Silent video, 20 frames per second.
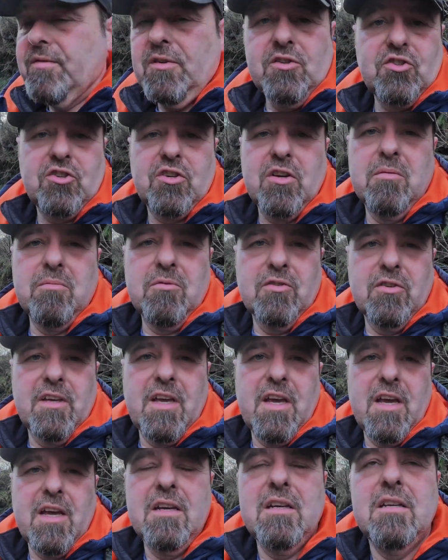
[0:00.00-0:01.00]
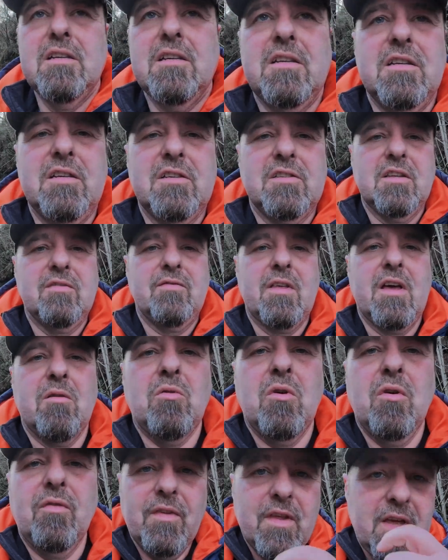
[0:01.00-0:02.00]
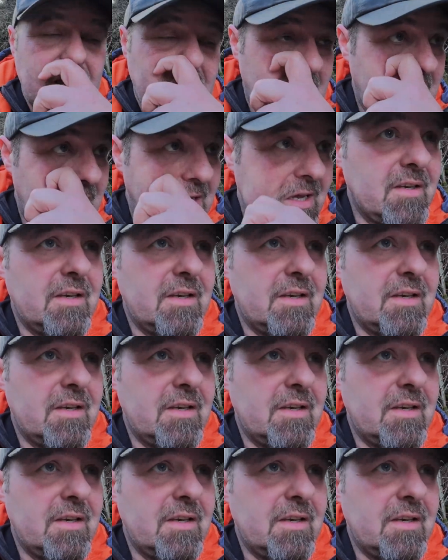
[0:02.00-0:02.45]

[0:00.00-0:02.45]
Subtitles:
first shot I'm going to get is of that one there.